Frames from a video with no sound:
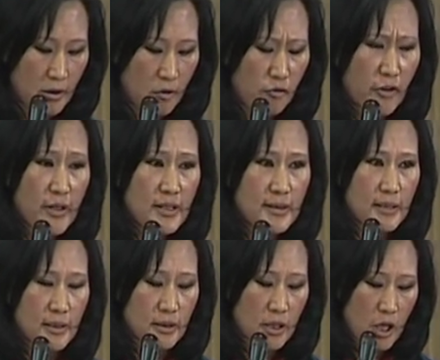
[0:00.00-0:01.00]
For
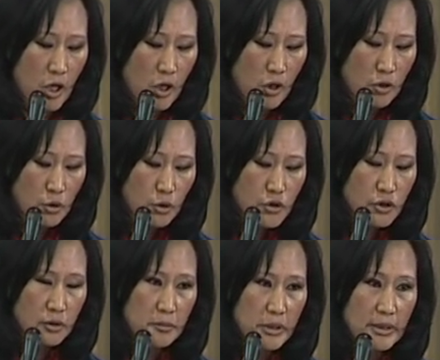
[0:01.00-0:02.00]
instance,
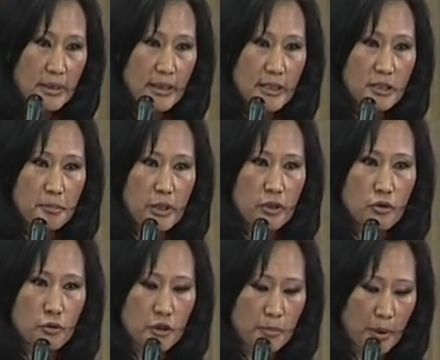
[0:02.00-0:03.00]
social media is being
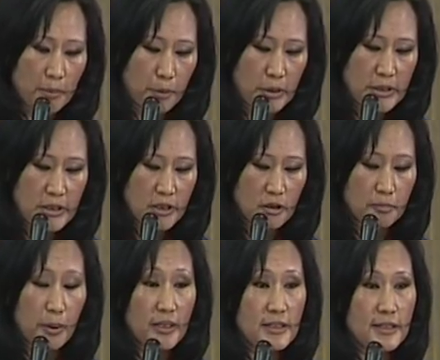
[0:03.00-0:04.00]
used by political
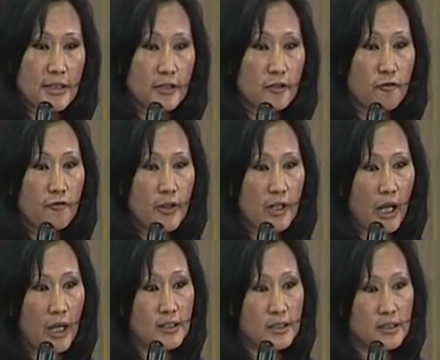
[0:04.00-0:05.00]
parties under fake
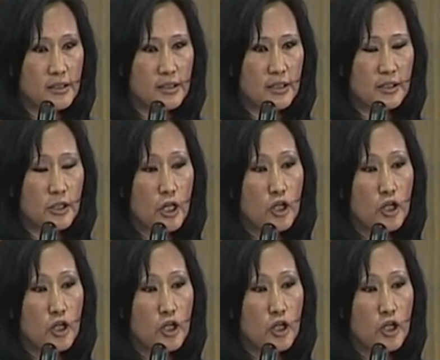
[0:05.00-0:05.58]
identities